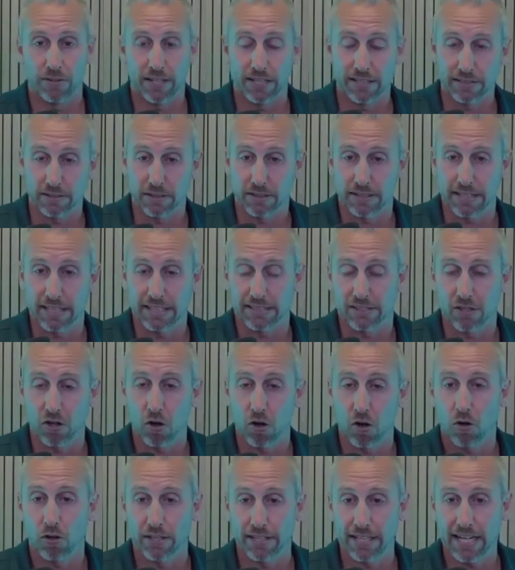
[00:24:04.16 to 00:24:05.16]
that's
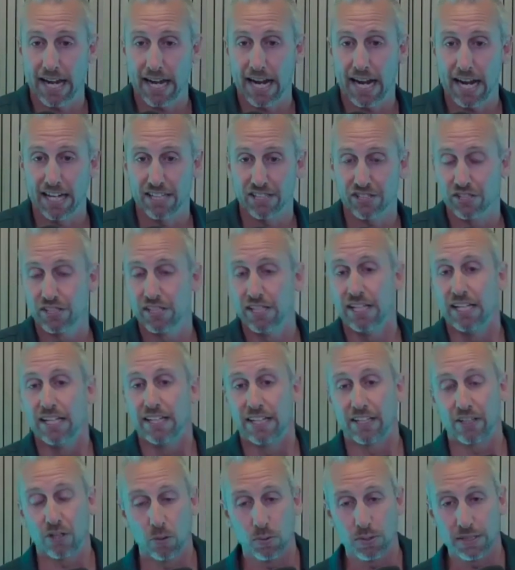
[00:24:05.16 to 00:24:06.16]
hard cash
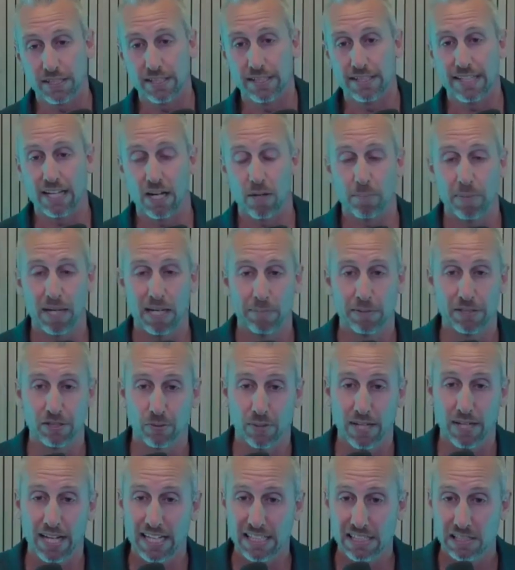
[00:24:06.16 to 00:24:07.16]
that goes into the down payment.
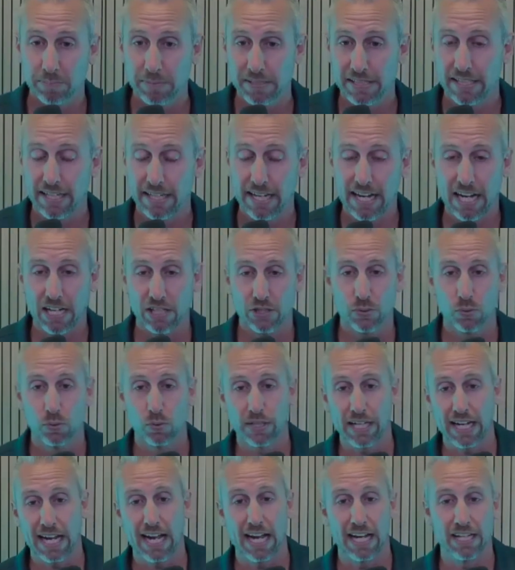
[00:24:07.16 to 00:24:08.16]
So it has to be actual
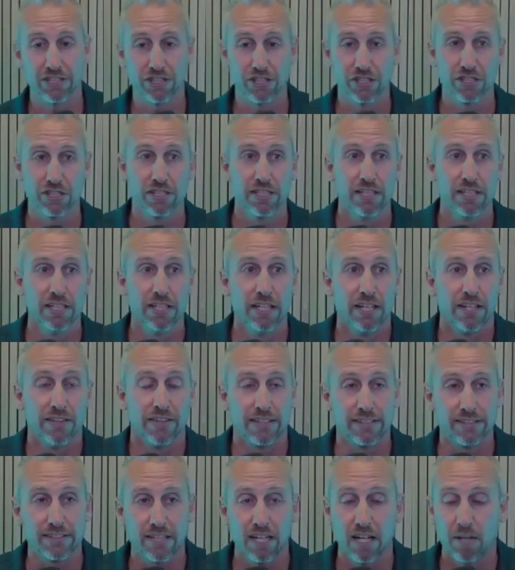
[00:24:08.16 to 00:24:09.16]
cash
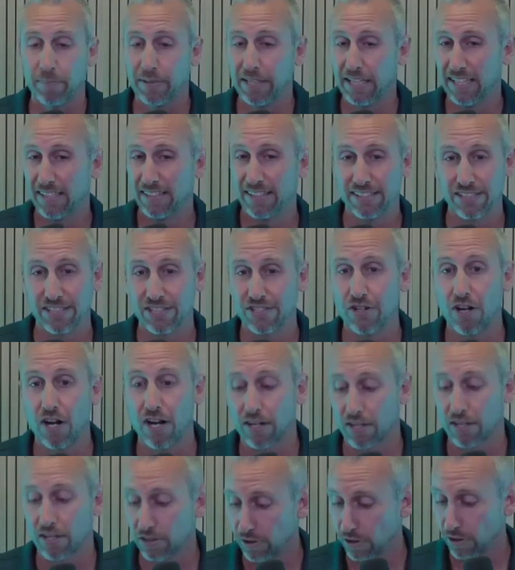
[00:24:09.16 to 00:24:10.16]
that's coming in. That's
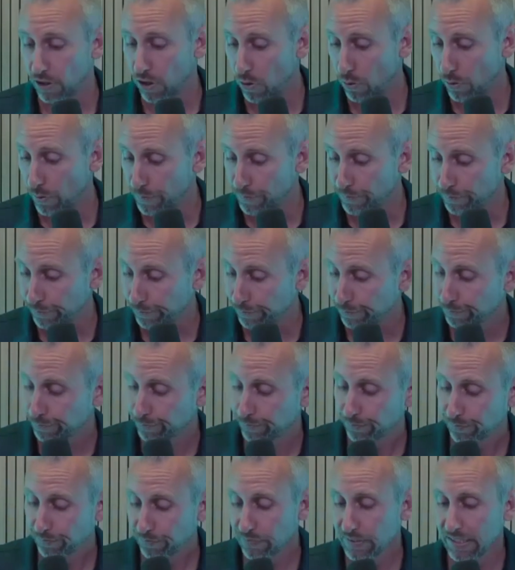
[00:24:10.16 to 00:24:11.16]
not a loan.
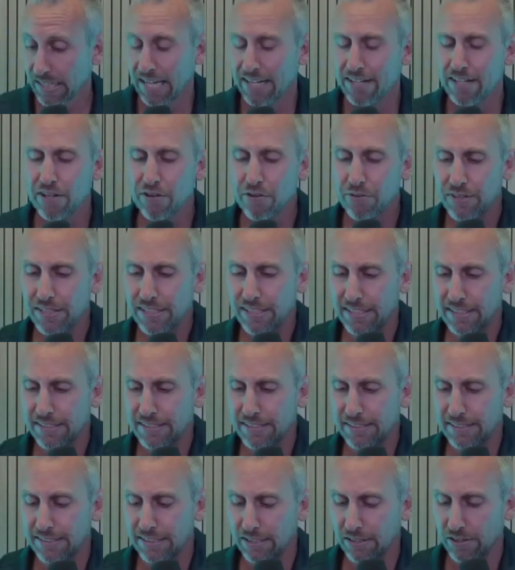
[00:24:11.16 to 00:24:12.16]
Another thing to
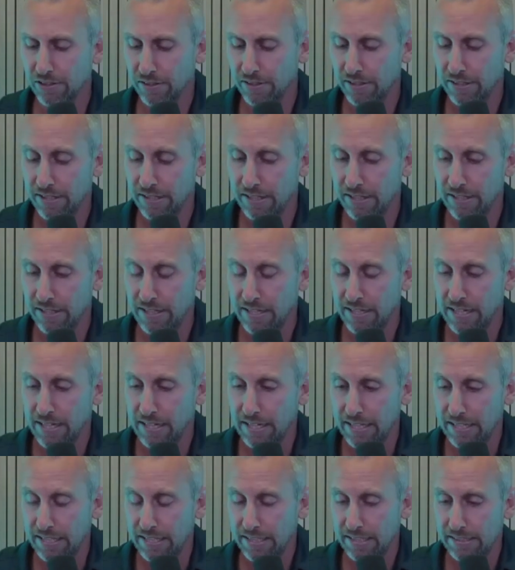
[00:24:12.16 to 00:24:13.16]
consider
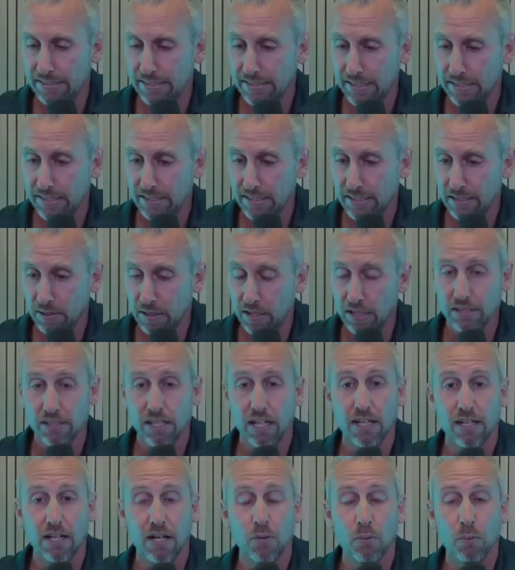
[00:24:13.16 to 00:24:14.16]
is a
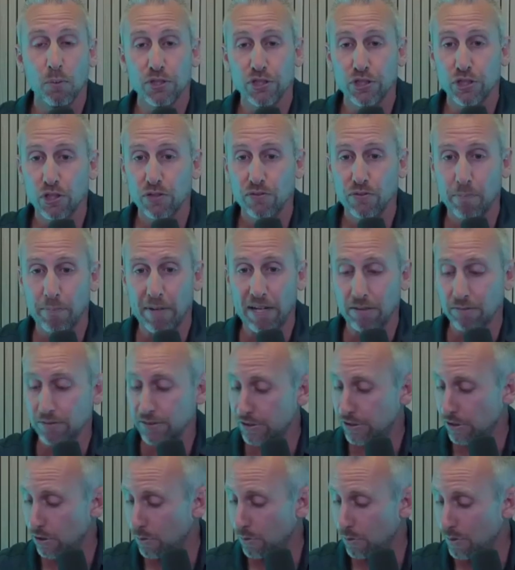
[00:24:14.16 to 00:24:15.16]
reserve
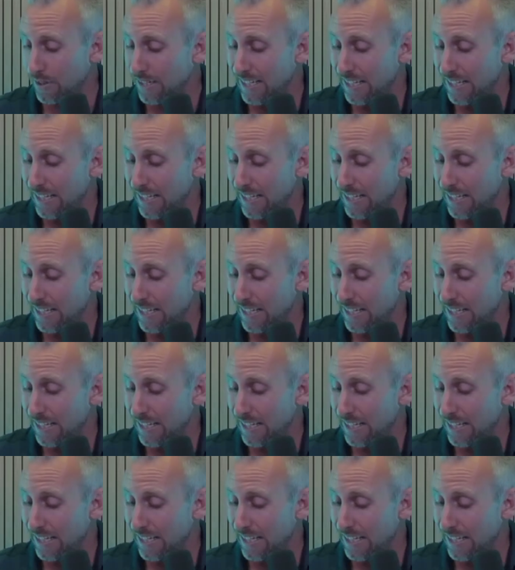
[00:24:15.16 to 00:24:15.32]
amount. So